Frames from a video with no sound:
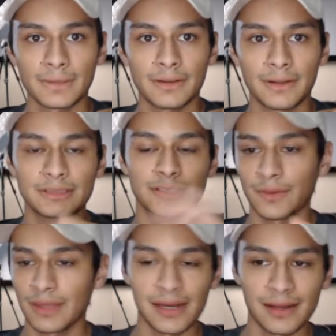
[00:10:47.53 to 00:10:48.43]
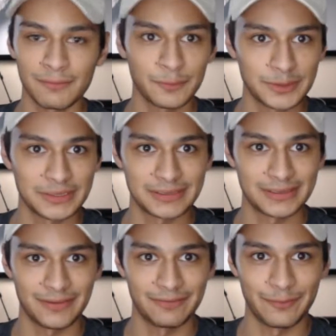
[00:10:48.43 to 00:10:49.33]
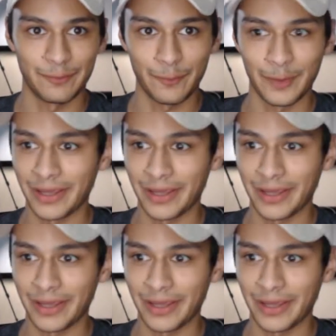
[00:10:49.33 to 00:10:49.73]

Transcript: All right, so that was what I